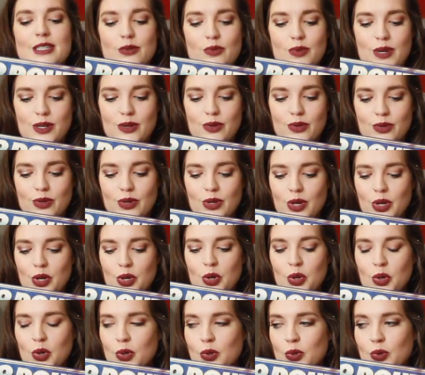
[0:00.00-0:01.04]
this record
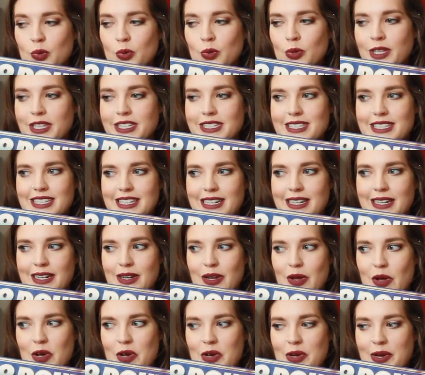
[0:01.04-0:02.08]
to listen
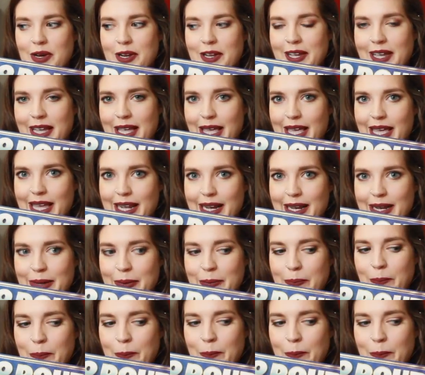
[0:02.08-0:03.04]
on amp.